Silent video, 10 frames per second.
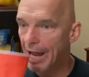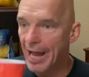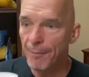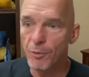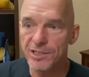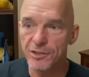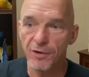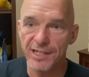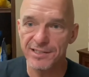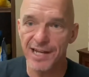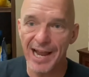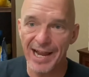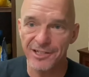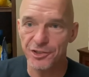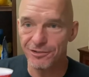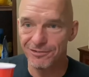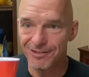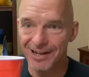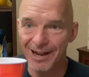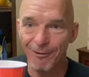I'm with Teresa Hatcher.
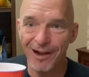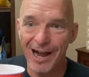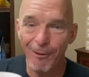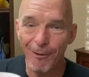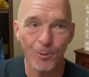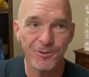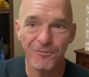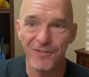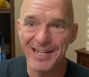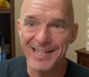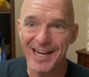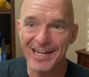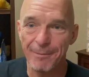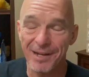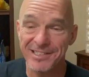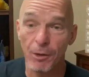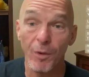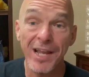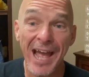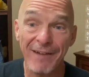I, I want to vacate it myself.
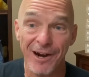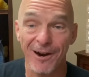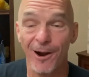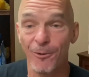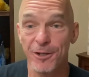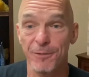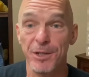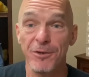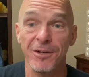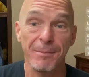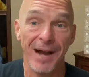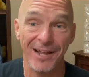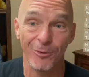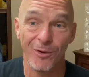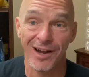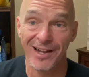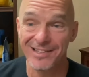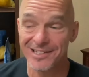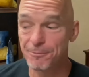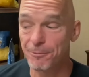We have our own community, by the way,
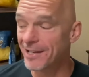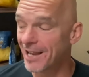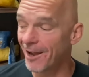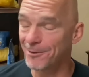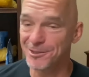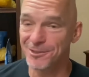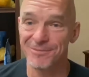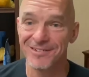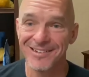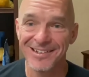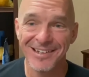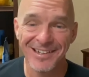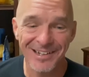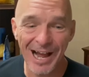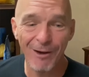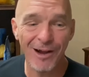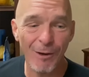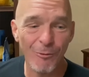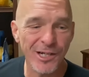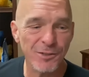that's pretty awesome. I,
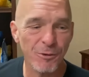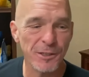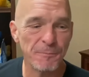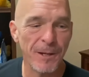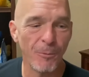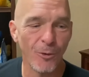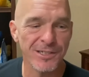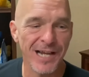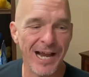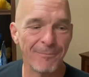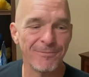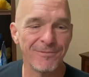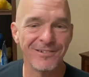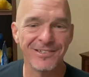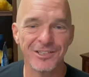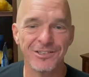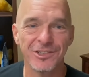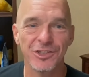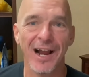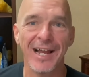I wish we spent more time
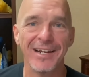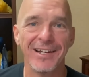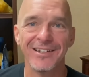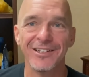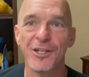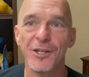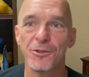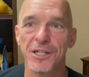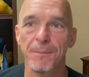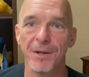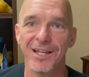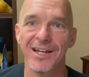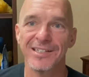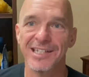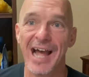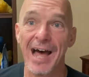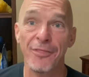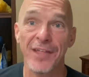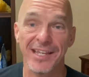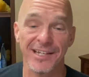trying to use it because I
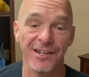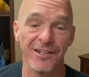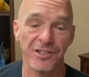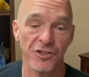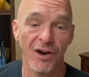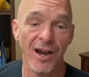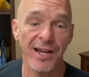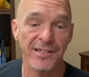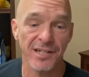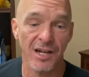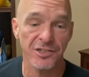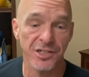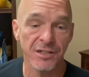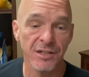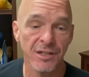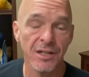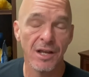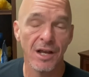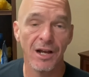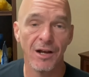think it looks great, Sasha.
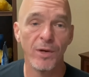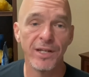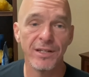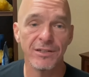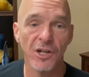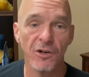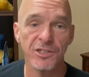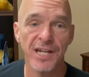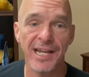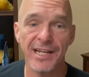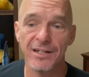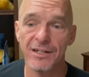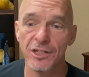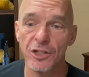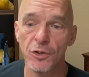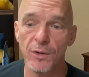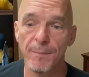Uh, we, Sergey, and you